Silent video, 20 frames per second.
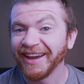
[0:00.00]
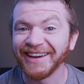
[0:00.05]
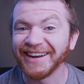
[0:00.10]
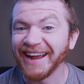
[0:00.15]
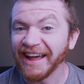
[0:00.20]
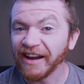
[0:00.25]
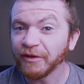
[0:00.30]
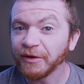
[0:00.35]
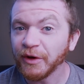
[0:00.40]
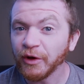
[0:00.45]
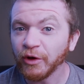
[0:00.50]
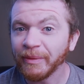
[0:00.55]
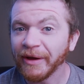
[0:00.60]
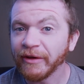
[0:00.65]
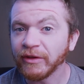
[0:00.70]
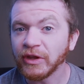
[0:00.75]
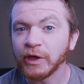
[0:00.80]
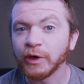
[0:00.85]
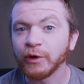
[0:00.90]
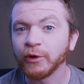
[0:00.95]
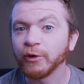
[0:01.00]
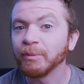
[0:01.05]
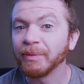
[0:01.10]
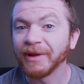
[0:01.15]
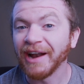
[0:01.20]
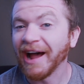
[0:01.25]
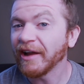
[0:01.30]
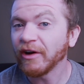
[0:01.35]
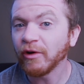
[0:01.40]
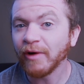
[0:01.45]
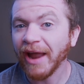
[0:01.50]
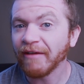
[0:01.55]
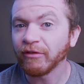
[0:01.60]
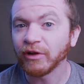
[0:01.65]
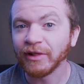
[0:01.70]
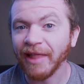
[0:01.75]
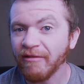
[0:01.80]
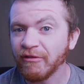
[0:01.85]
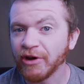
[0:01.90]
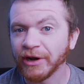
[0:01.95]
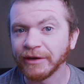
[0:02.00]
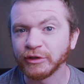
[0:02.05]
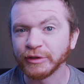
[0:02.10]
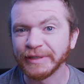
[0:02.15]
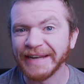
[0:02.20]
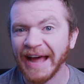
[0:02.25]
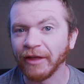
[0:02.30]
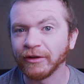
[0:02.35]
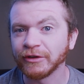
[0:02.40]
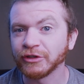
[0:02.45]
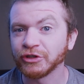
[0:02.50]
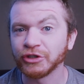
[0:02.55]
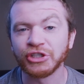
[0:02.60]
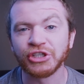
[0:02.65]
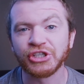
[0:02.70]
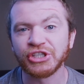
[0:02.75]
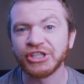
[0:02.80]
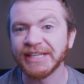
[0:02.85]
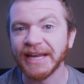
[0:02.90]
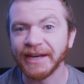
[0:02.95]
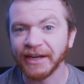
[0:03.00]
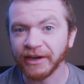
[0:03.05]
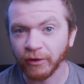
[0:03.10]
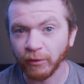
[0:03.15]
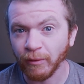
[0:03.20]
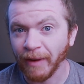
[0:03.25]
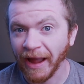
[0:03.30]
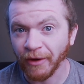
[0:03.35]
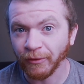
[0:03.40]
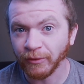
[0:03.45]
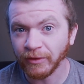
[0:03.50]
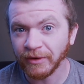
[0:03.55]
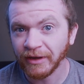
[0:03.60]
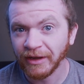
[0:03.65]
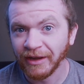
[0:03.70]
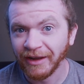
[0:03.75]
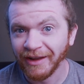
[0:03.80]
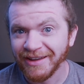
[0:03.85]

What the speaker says: And I don't know about you, but I don't have $1,100 just sitting around,